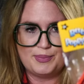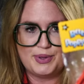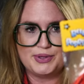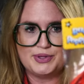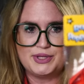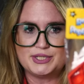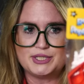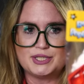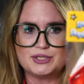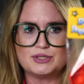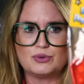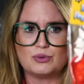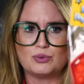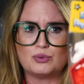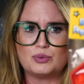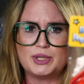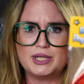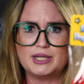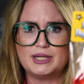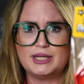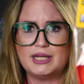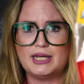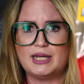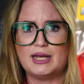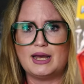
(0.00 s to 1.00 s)
but this is a
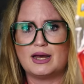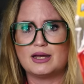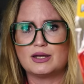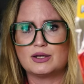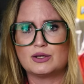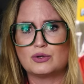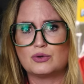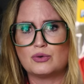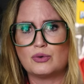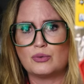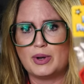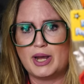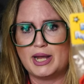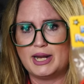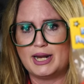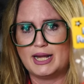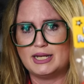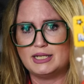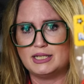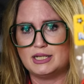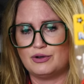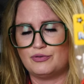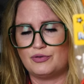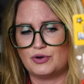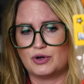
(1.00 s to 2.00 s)
really great
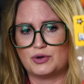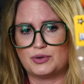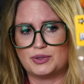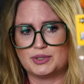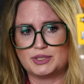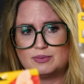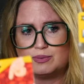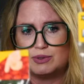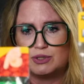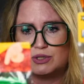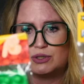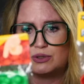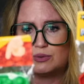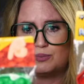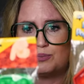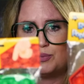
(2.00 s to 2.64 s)
idea for Christmas